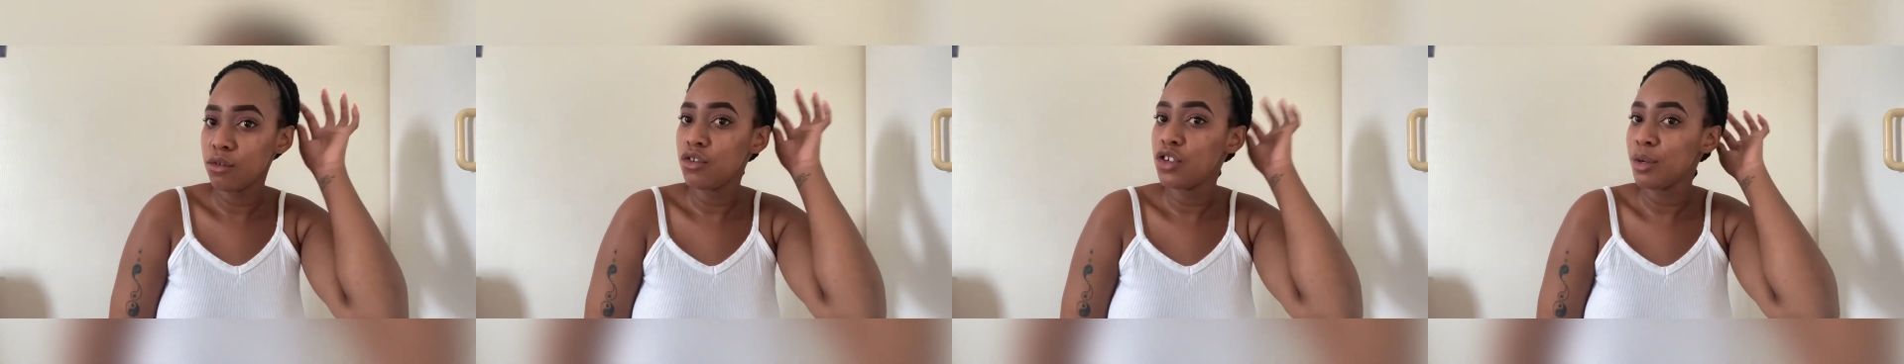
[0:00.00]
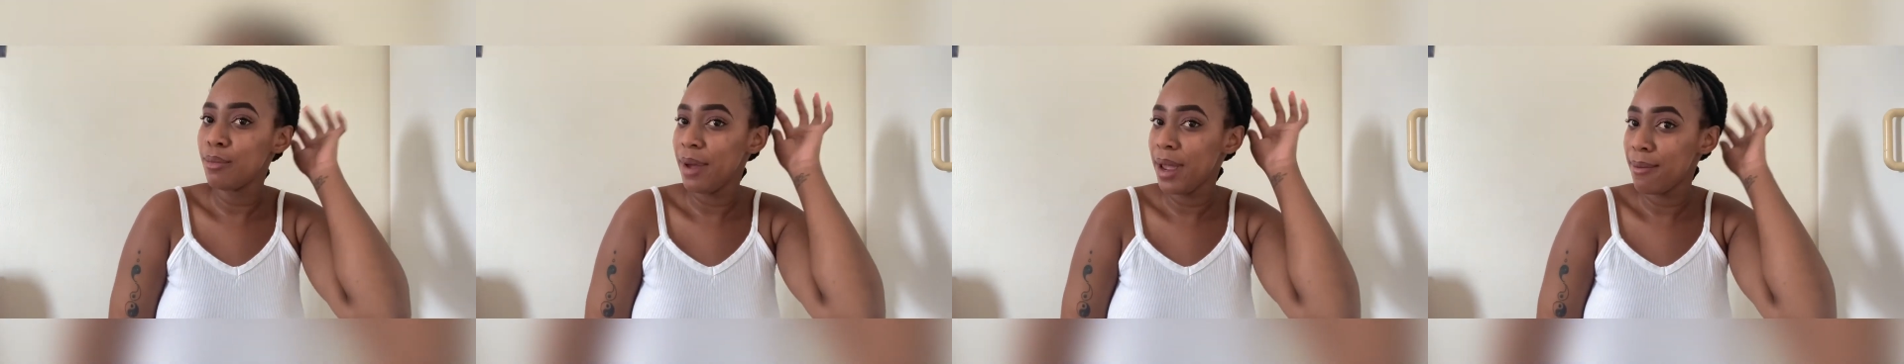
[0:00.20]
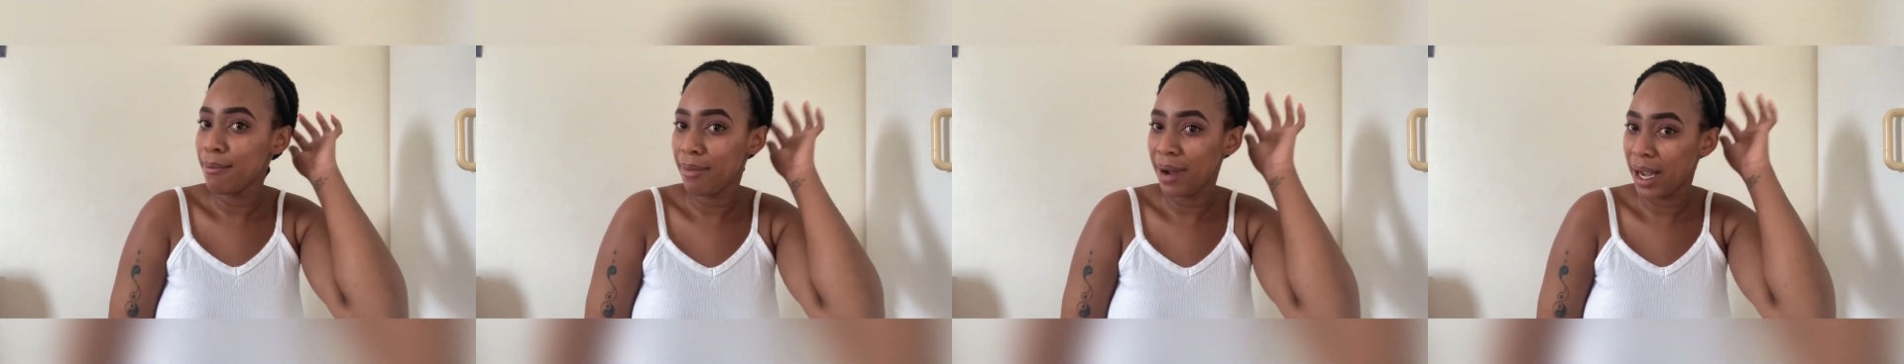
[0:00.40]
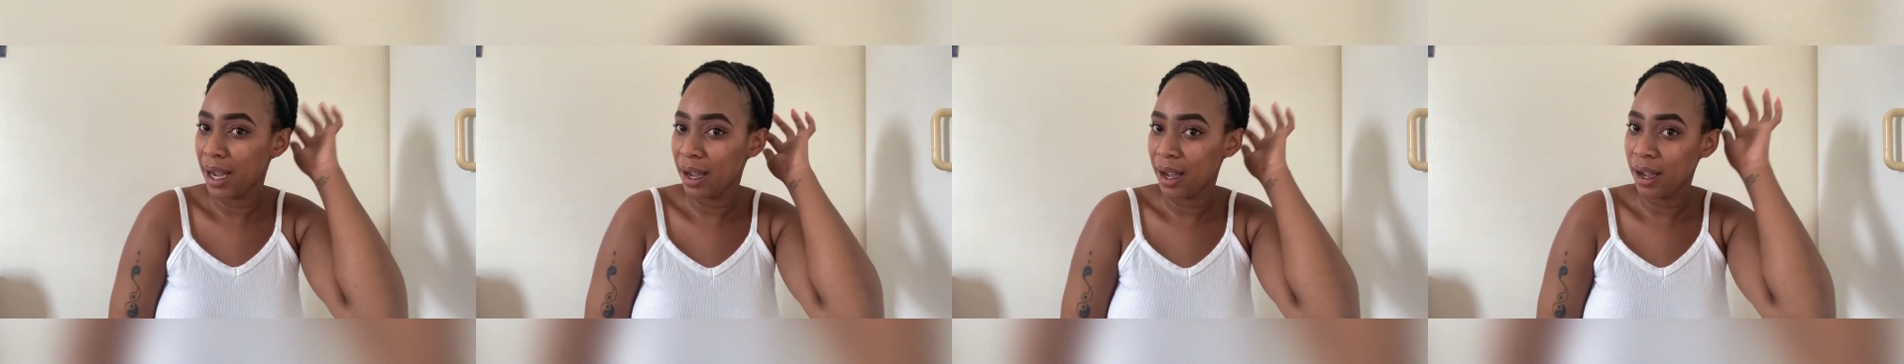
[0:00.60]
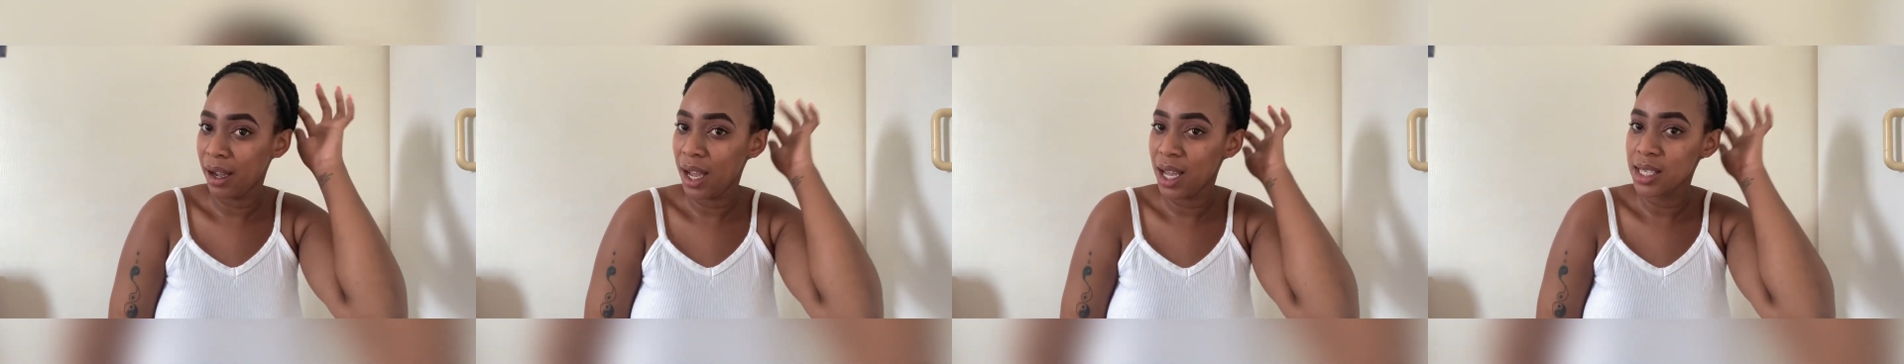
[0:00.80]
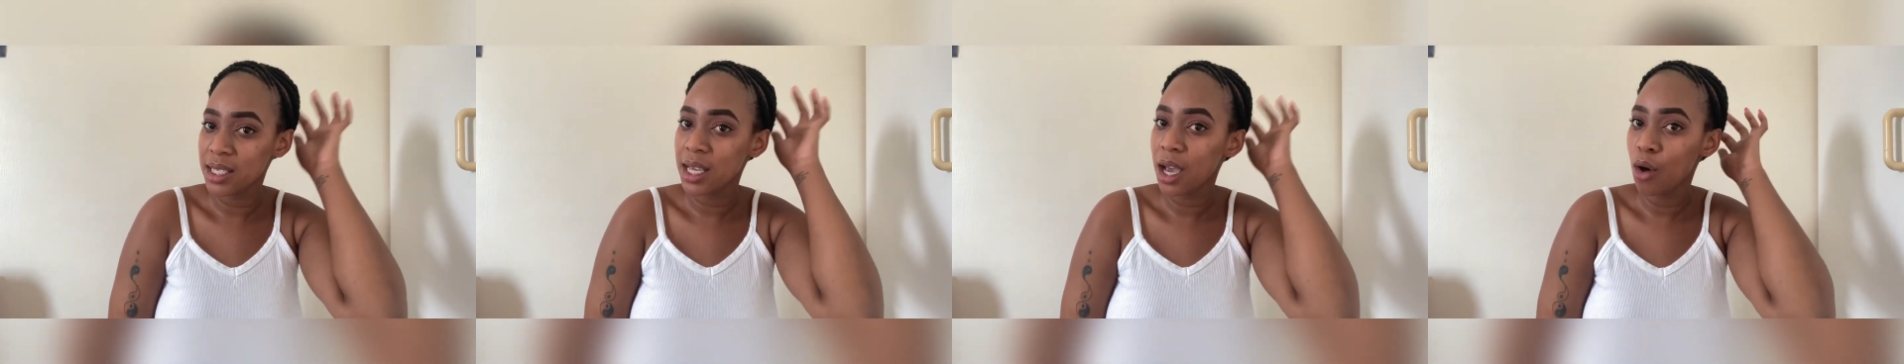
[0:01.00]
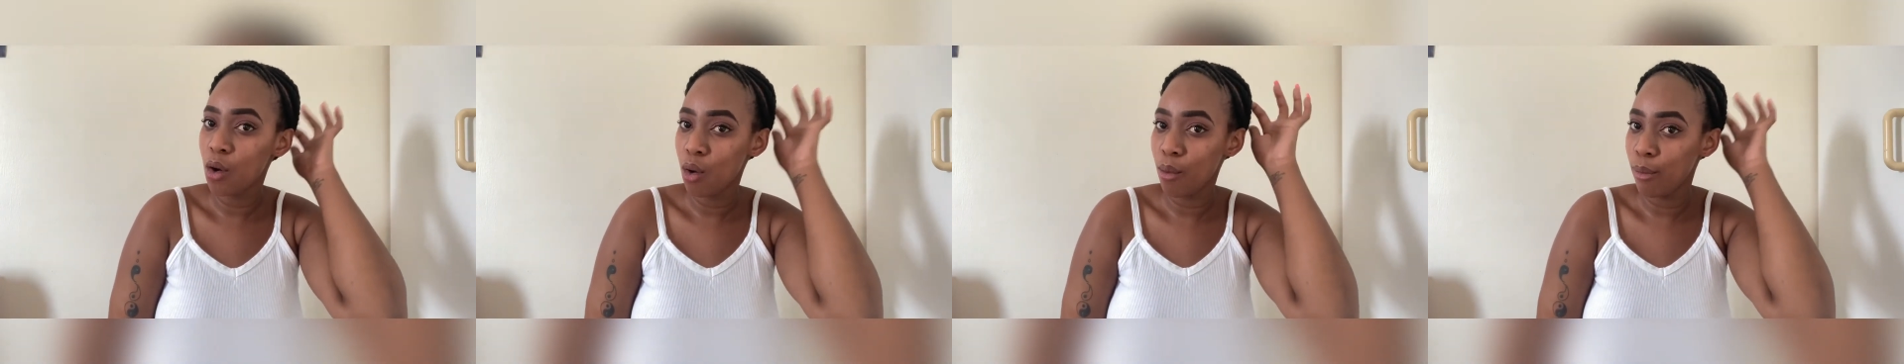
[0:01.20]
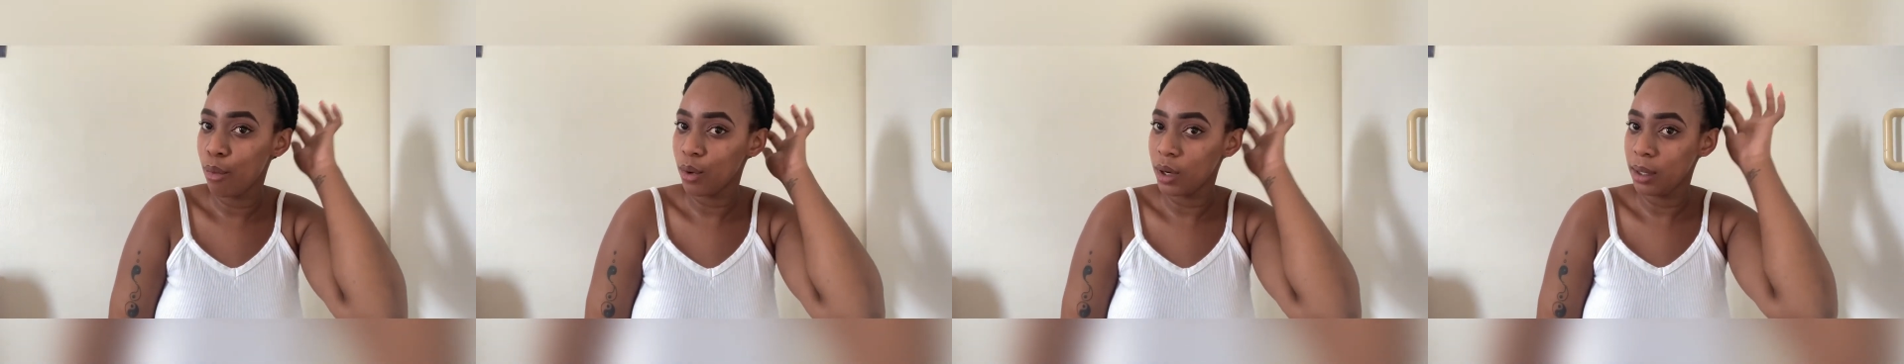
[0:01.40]
remember. Answer
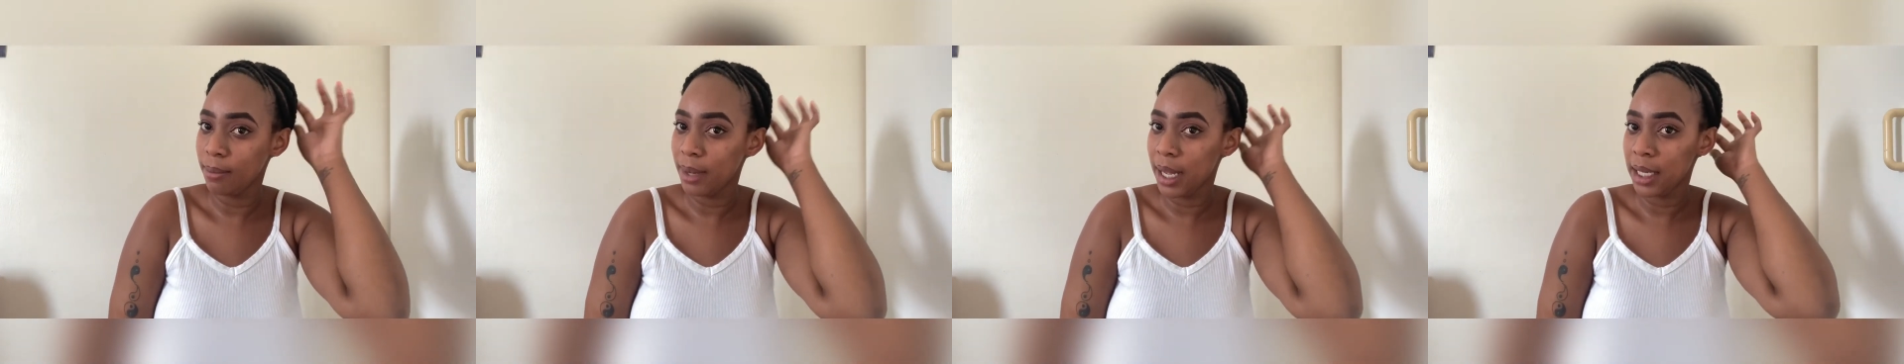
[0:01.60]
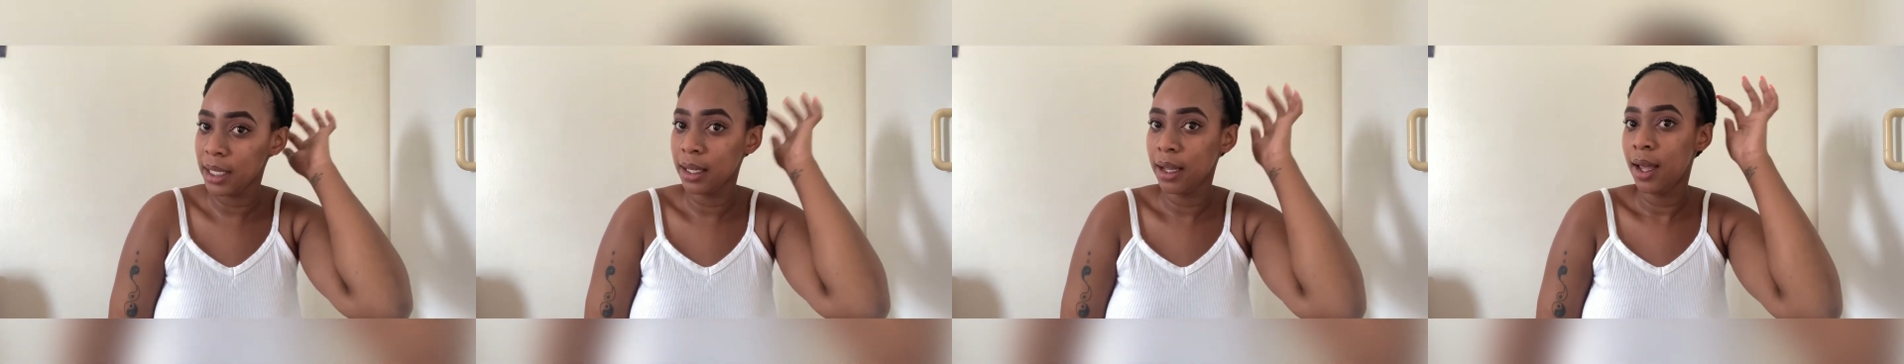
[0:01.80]
Kumbuli man.